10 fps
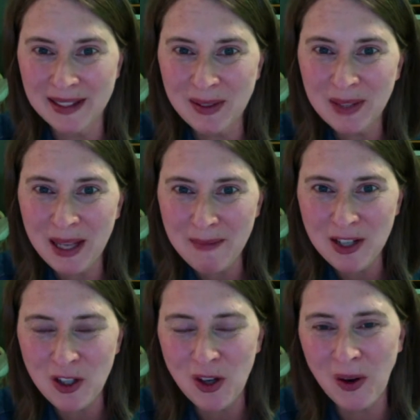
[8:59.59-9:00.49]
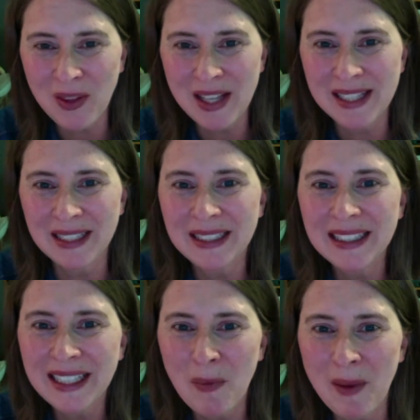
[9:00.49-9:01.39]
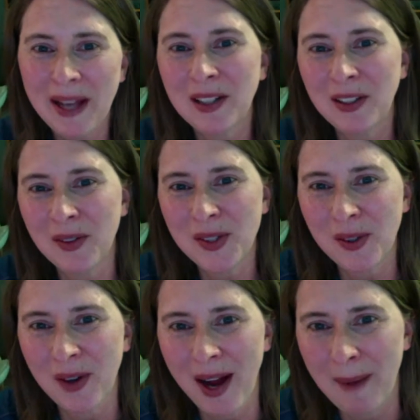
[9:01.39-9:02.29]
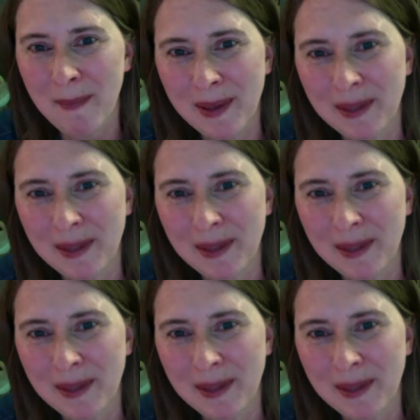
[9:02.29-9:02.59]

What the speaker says: So let me show you this a little bit closer up.